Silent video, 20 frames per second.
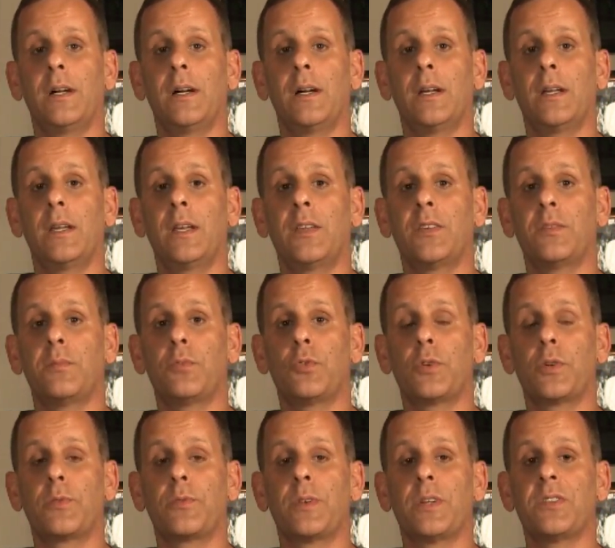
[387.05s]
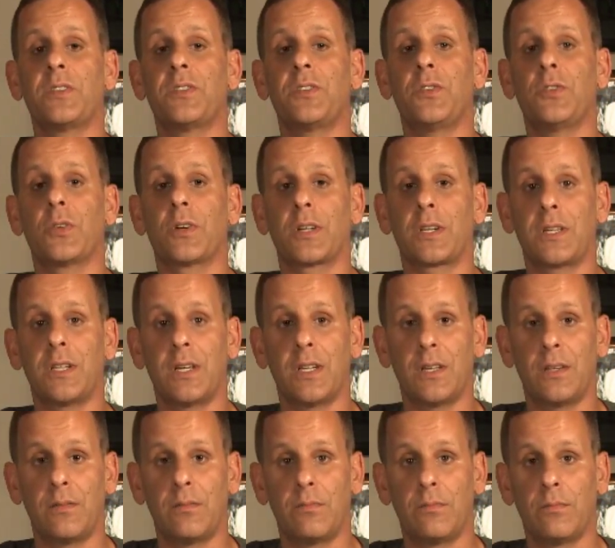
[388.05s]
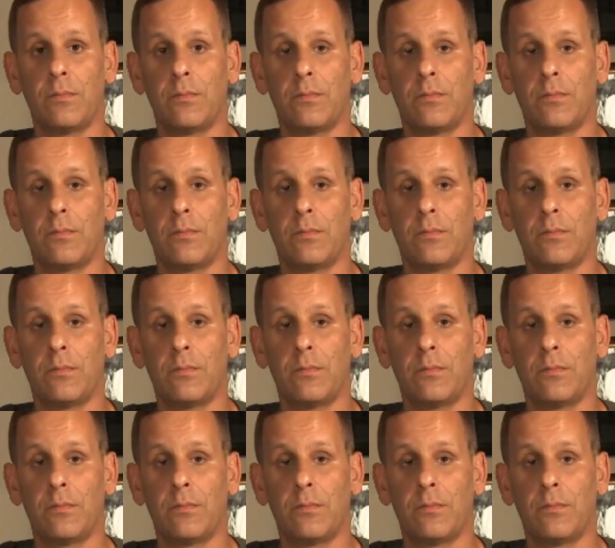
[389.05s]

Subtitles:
as a born and raised New York kid,